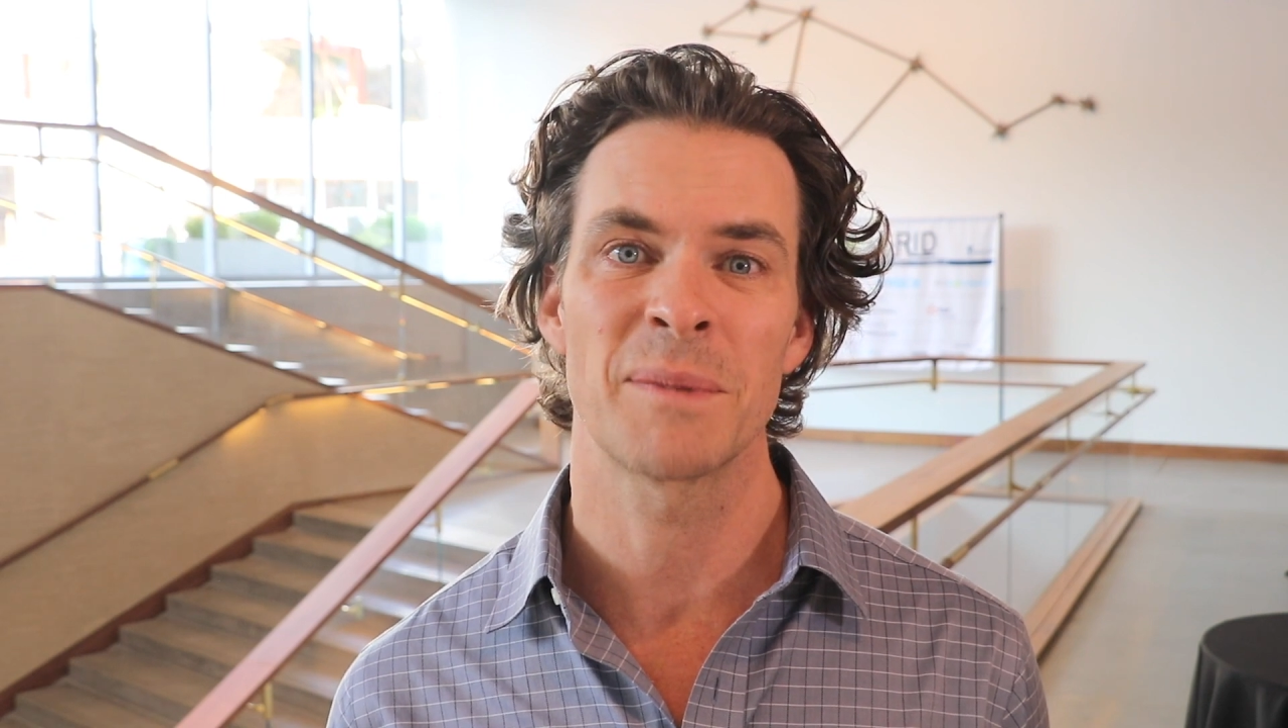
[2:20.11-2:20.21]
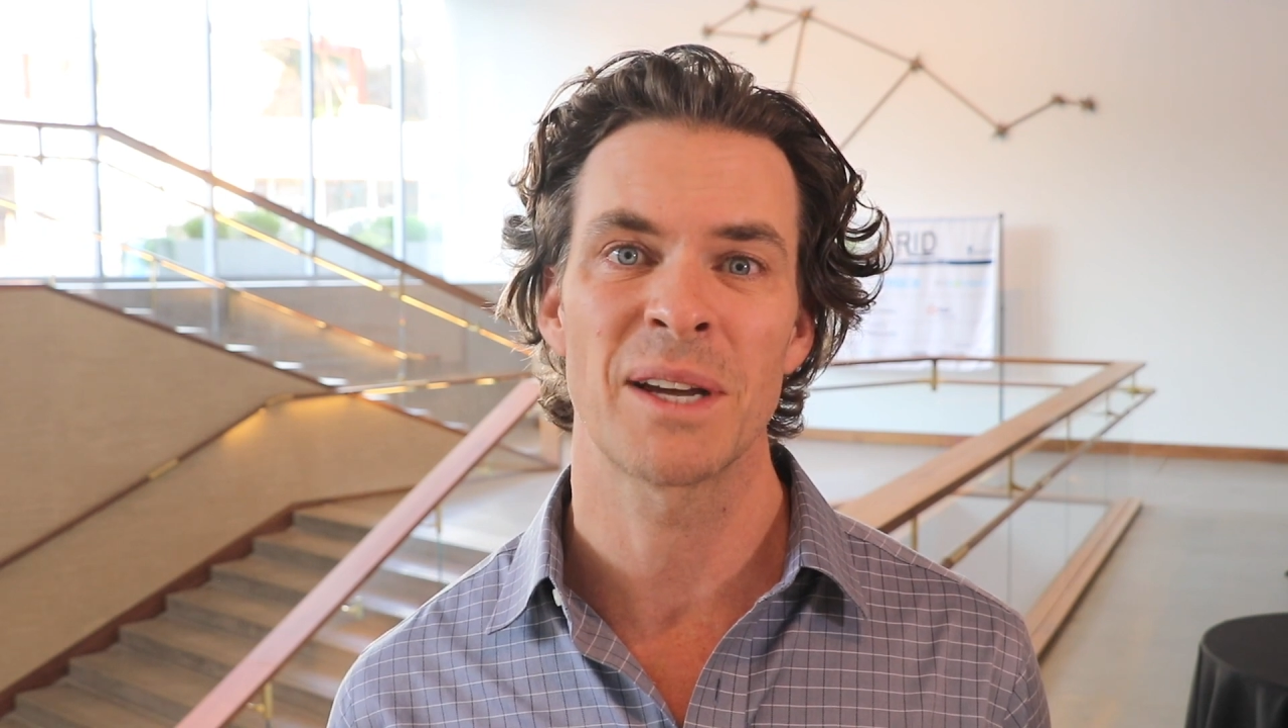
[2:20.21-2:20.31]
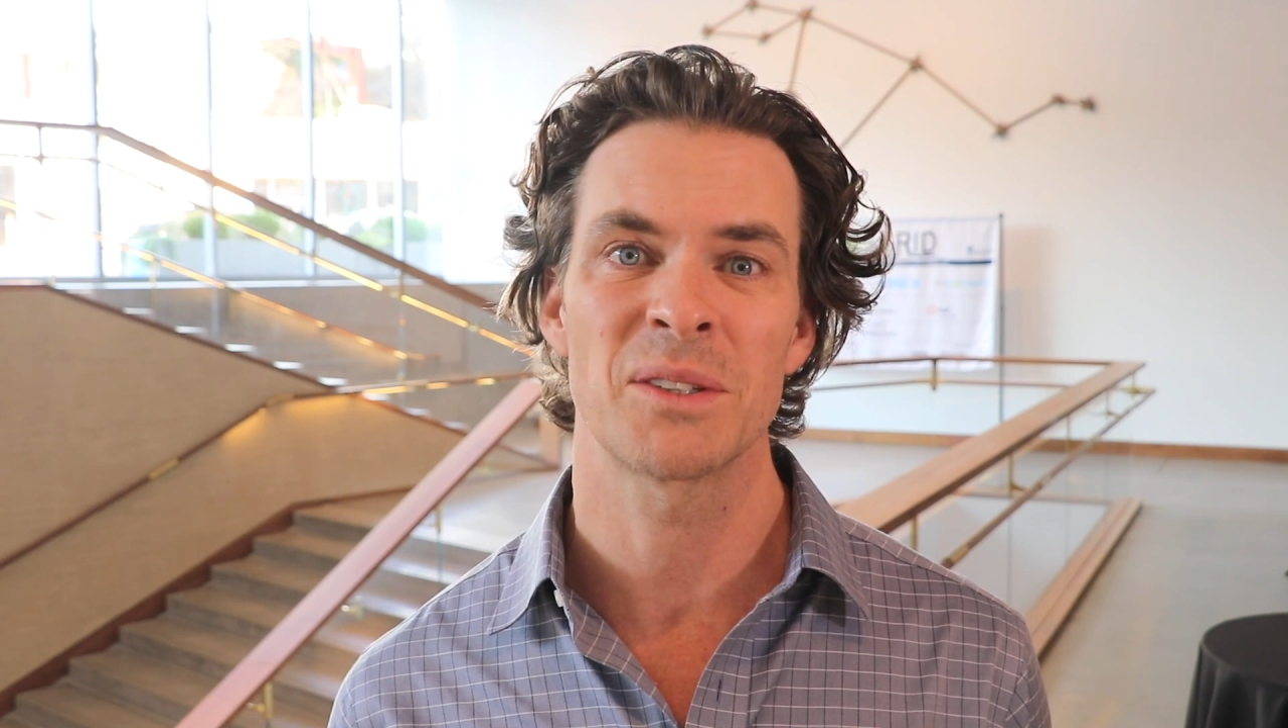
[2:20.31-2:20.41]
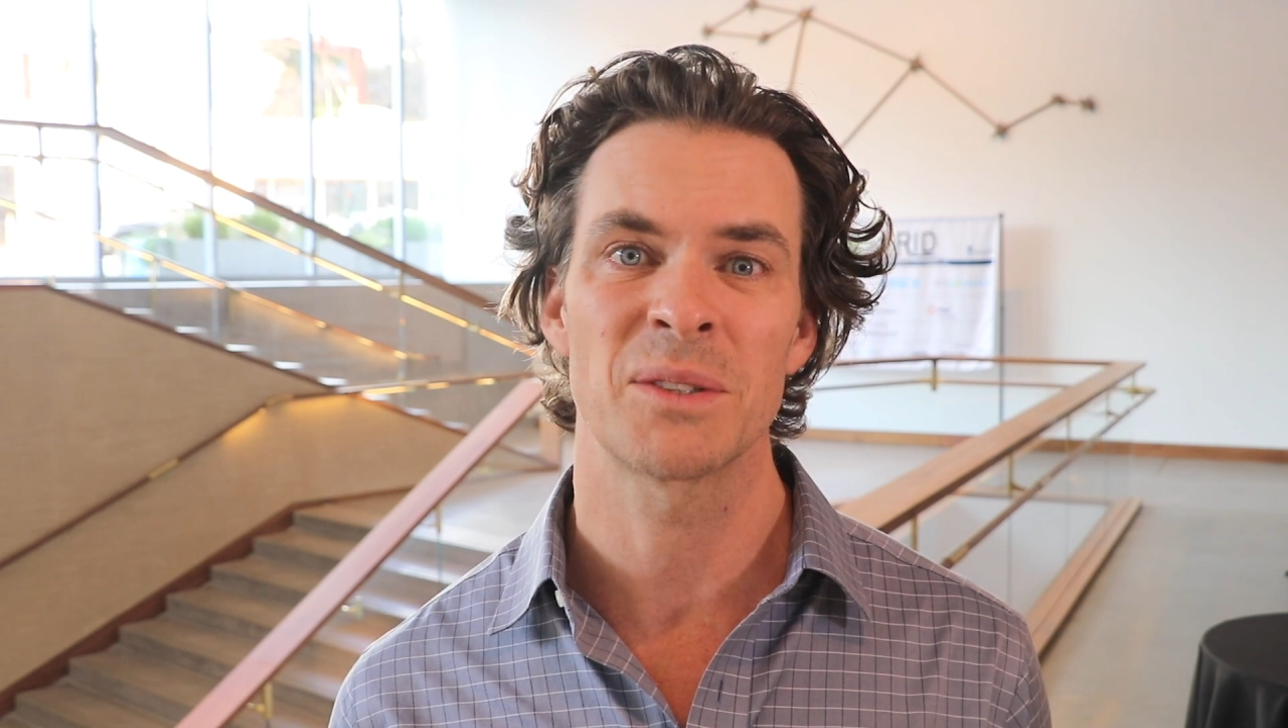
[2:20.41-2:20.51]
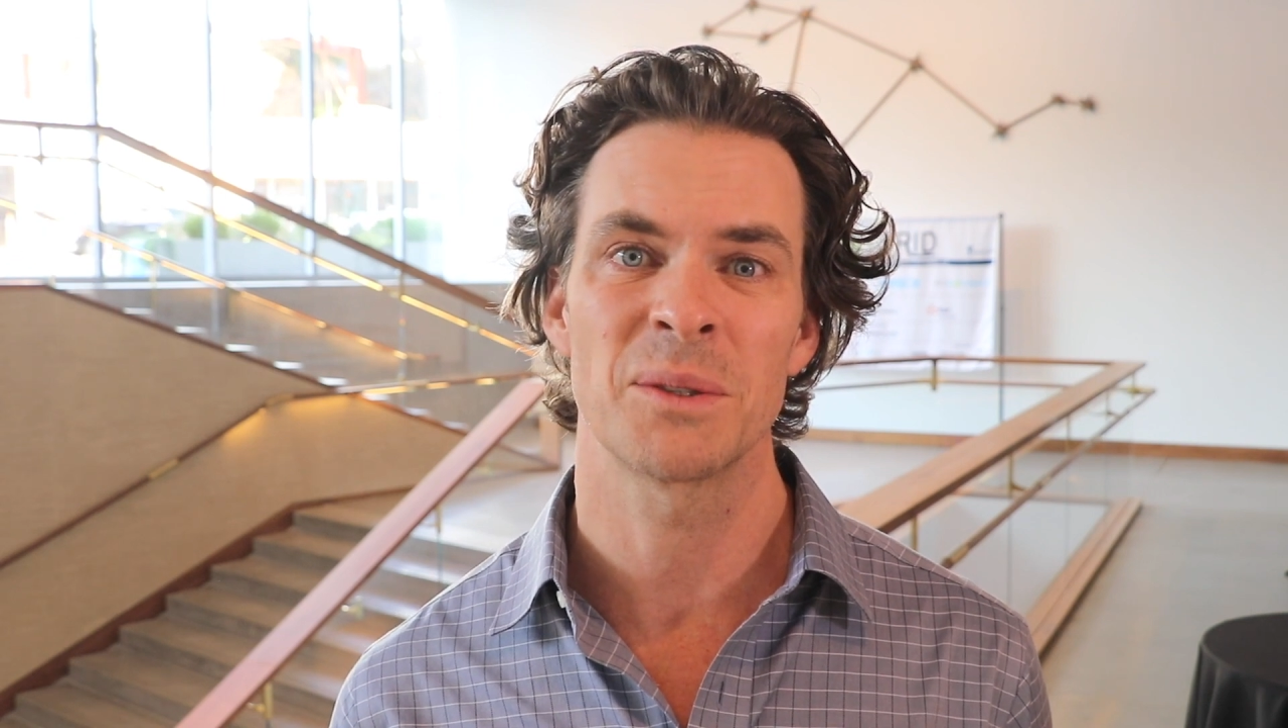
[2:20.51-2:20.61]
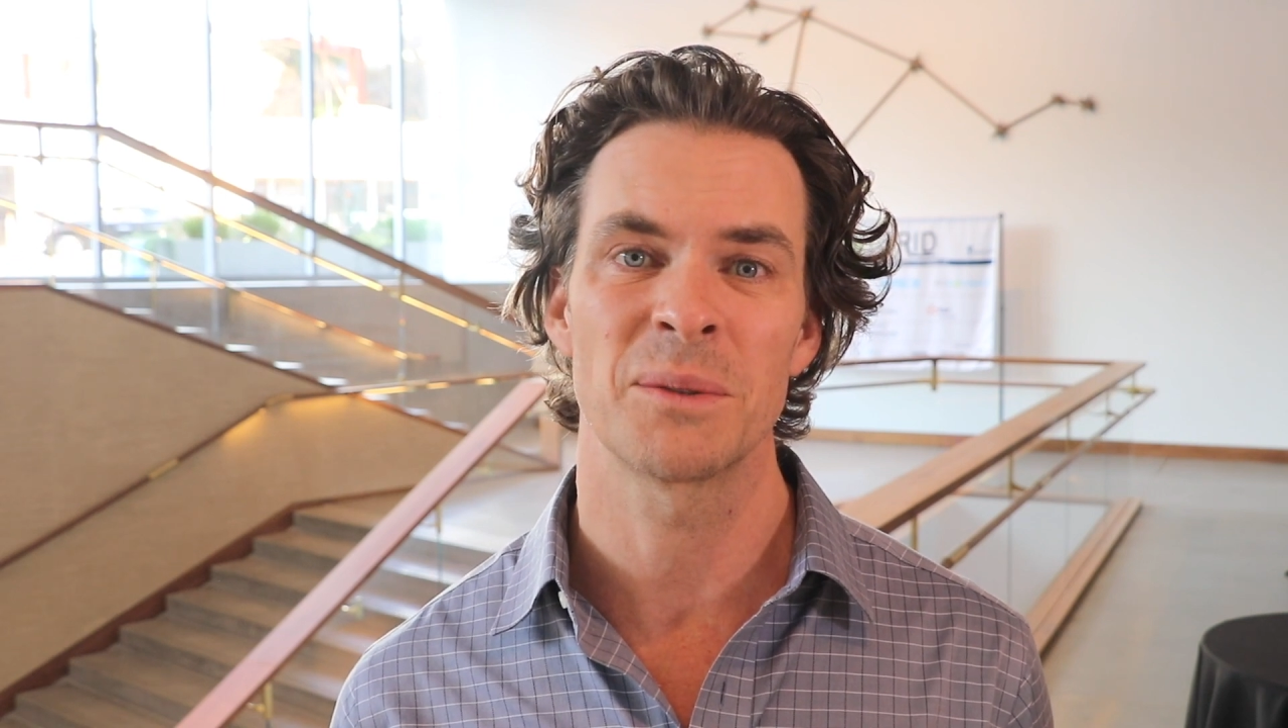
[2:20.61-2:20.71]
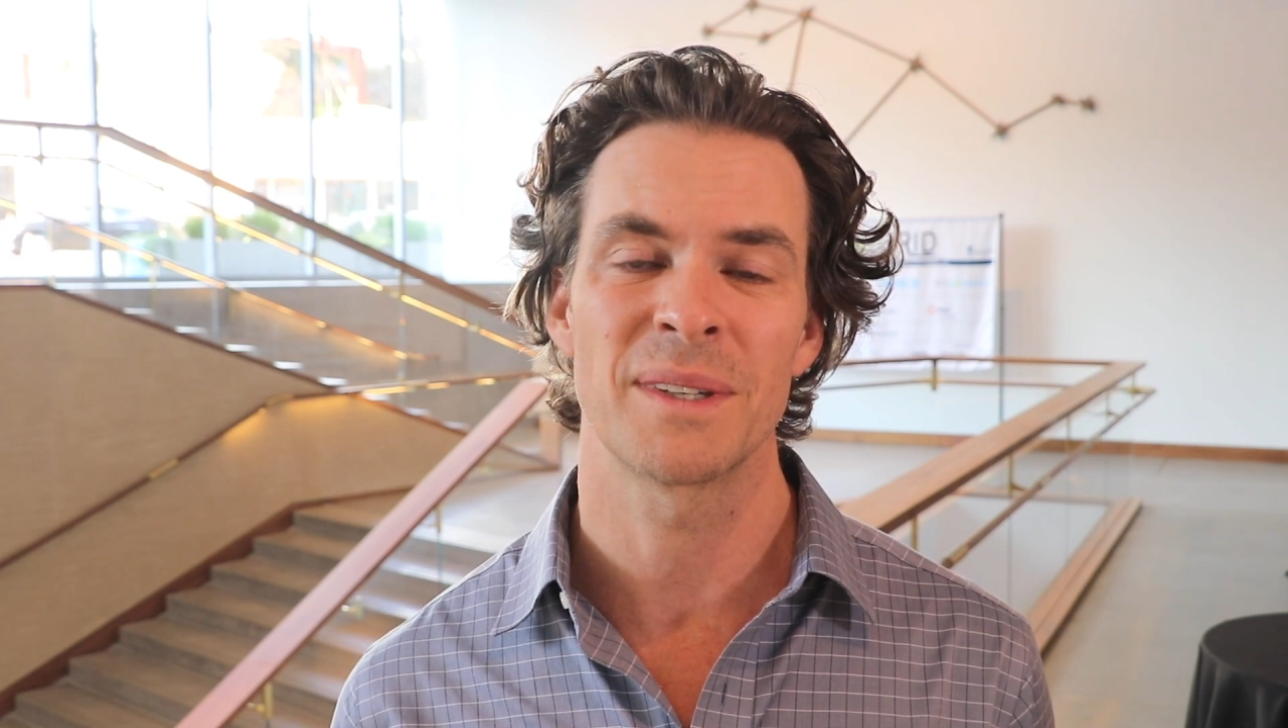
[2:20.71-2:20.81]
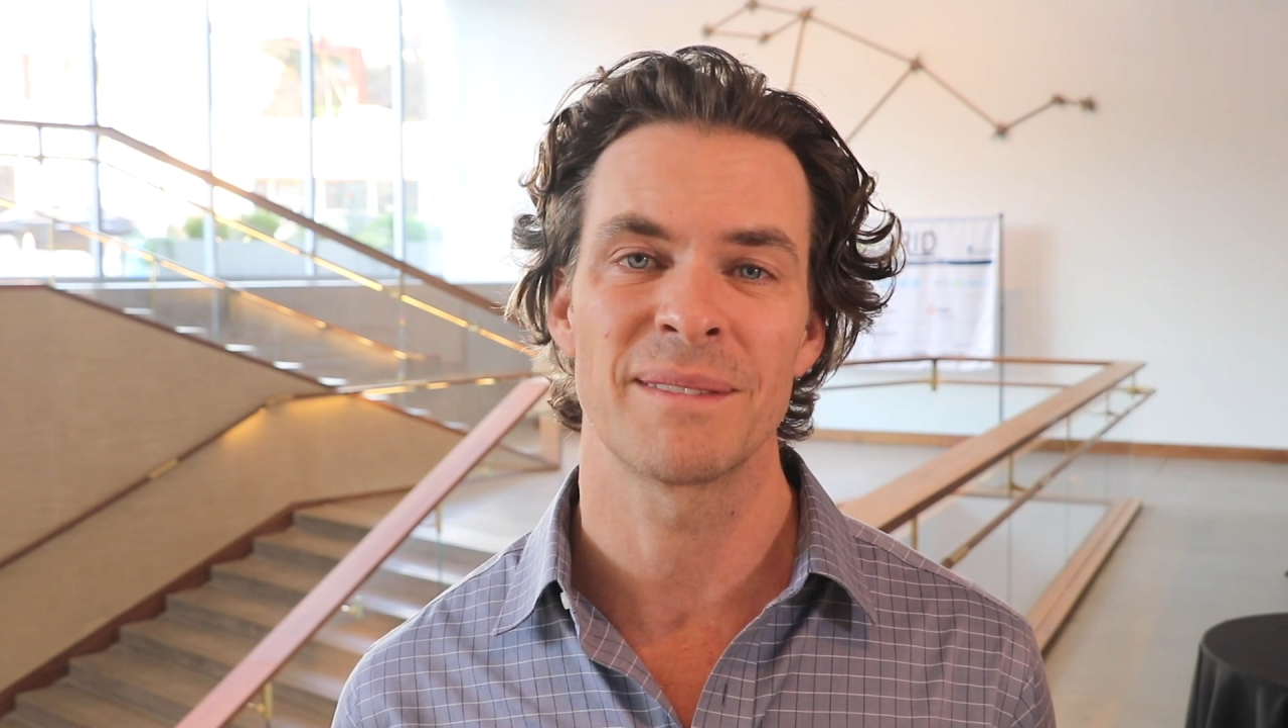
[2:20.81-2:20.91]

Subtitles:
down to